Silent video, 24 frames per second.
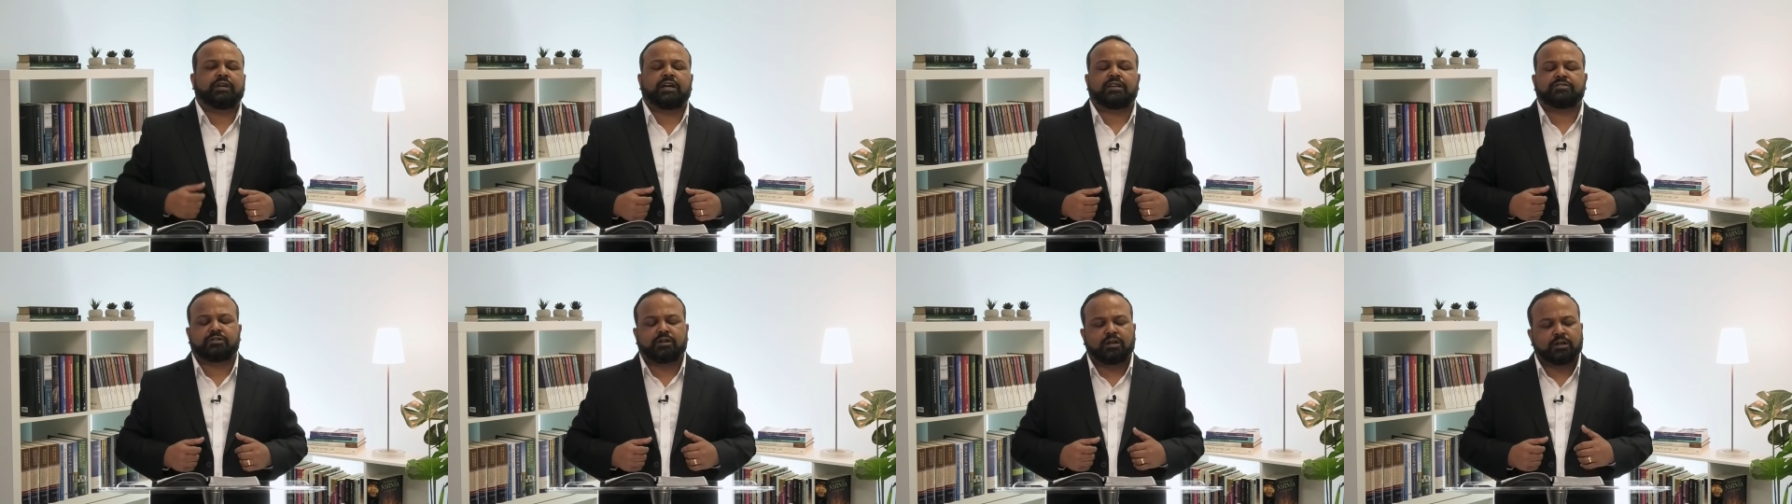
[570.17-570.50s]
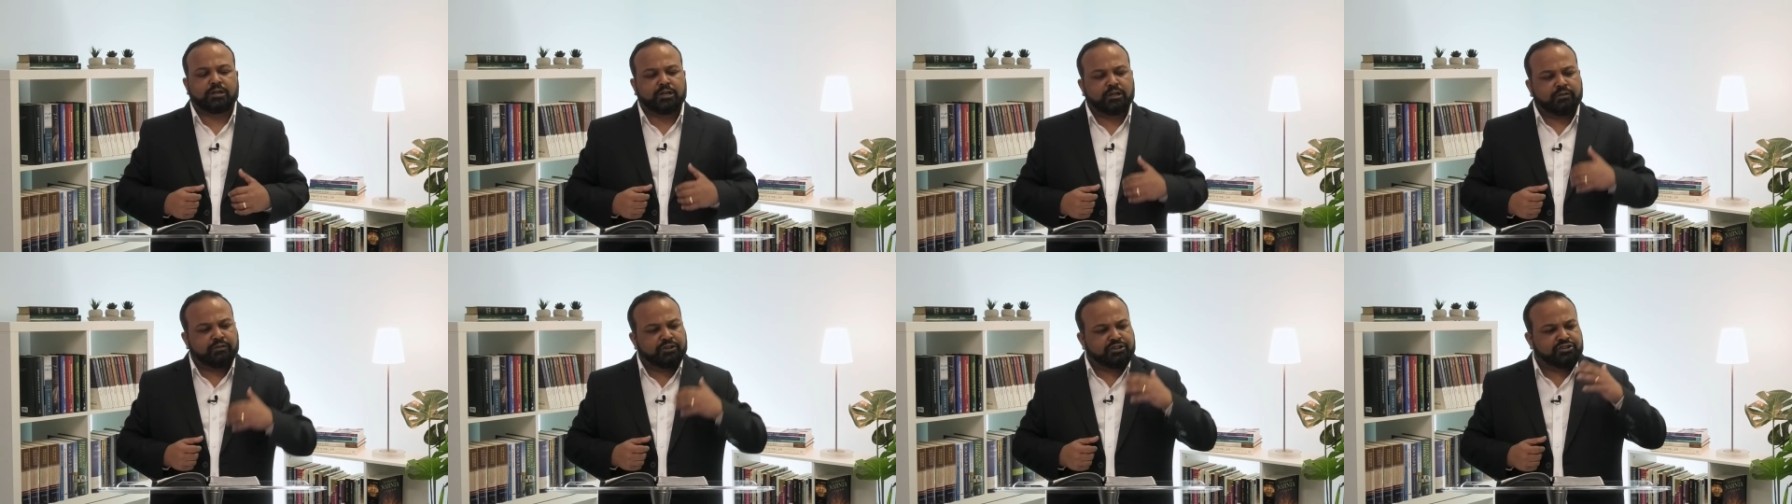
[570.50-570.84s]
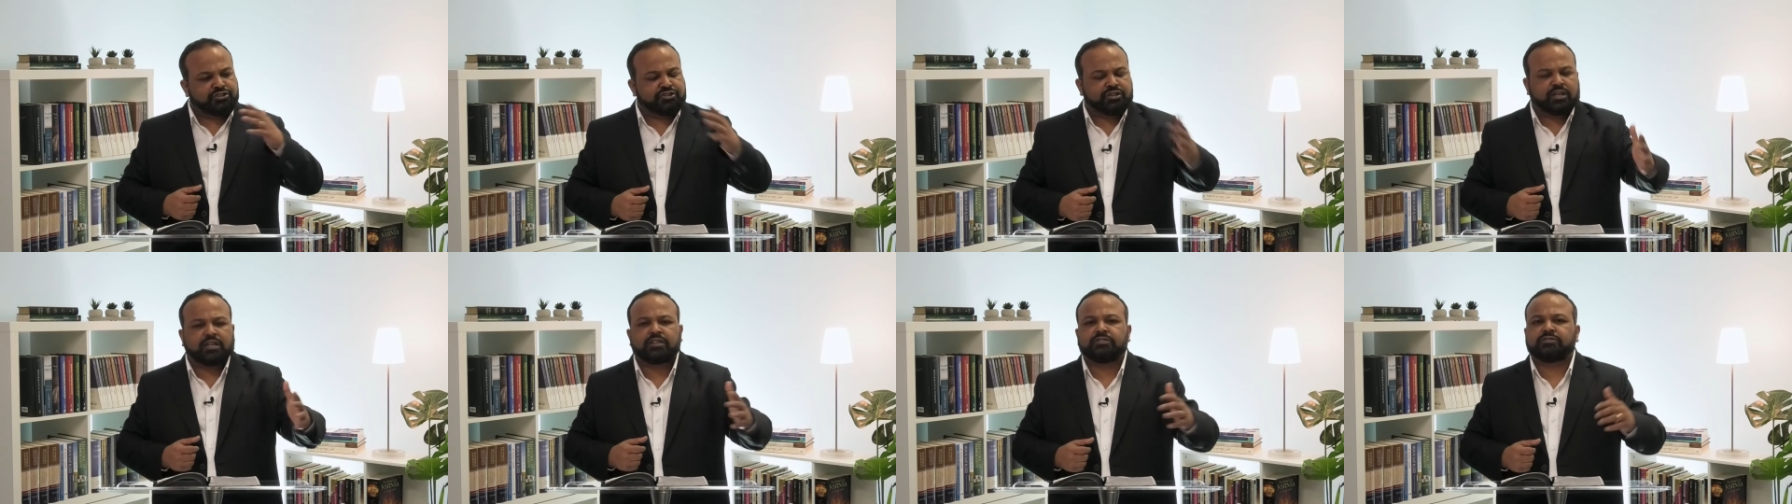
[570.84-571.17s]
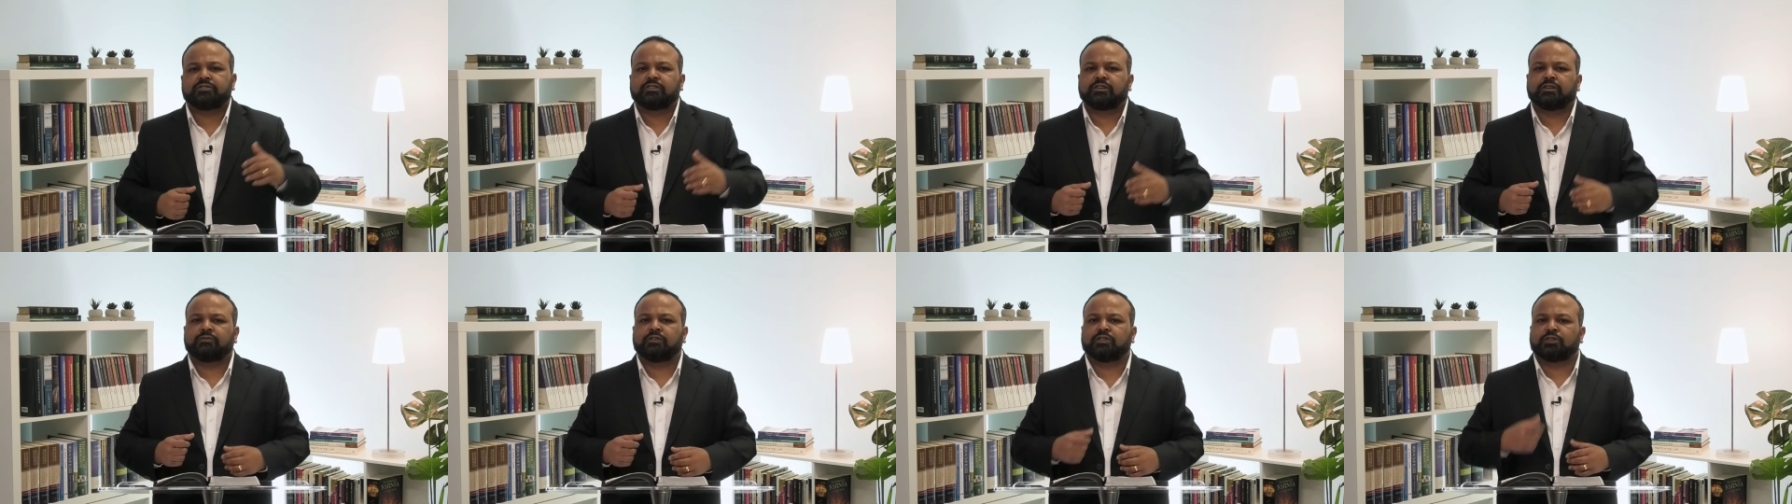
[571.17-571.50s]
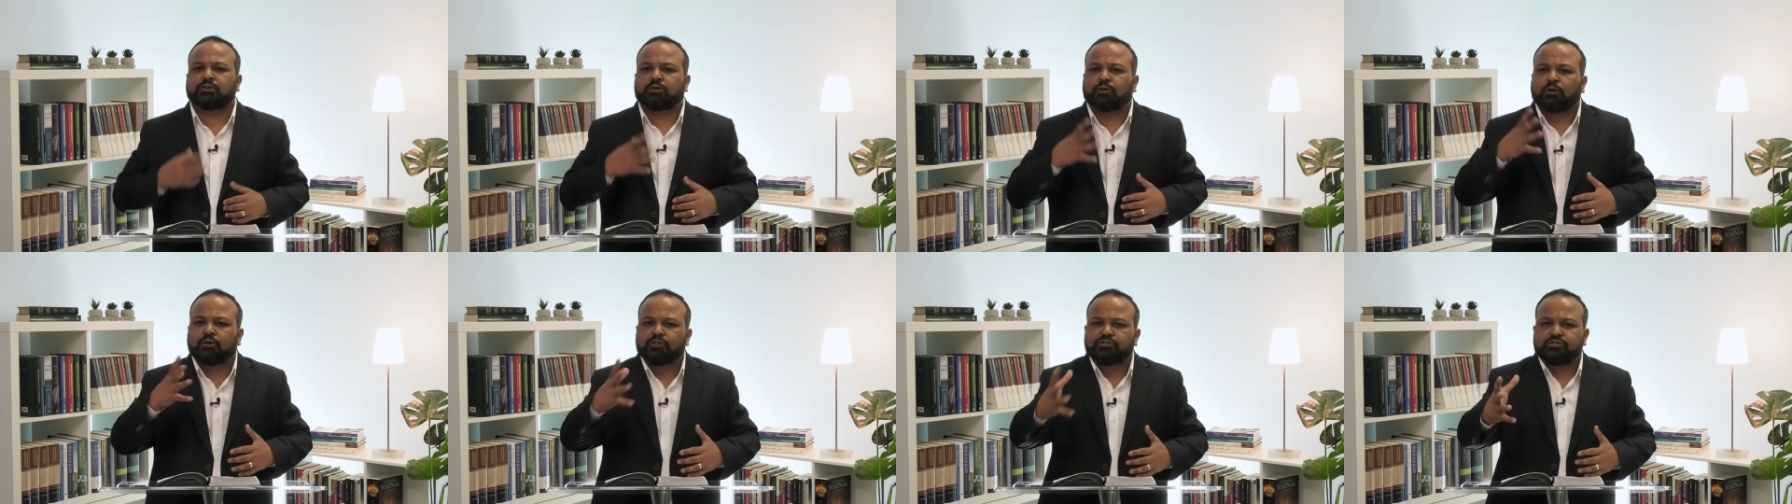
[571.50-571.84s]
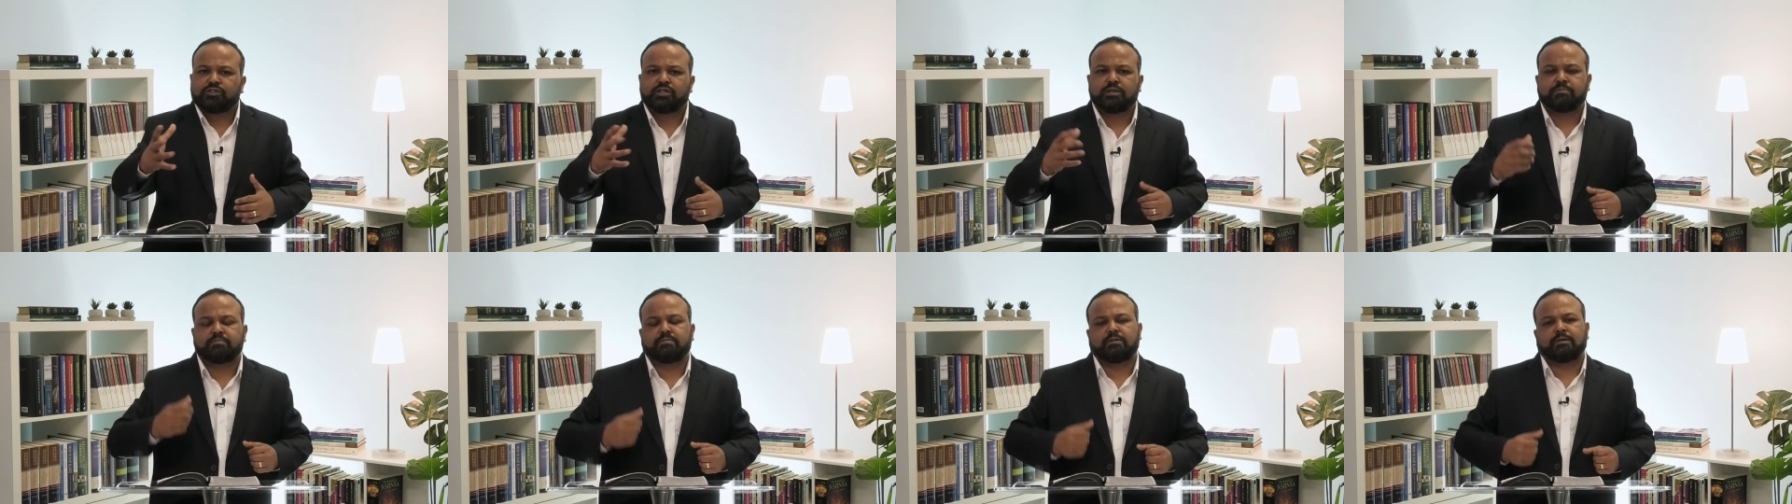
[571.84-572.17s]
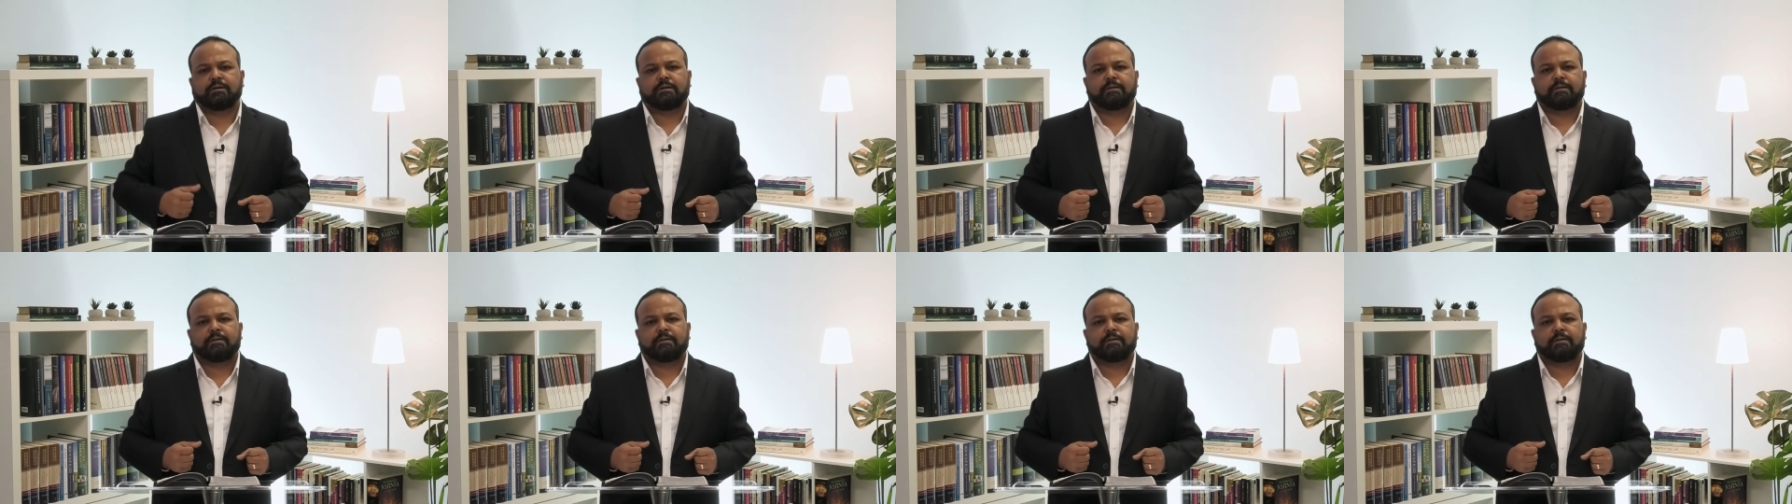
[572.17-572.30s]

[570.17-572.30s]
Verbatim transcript: I struggle with jealousy, with gossip.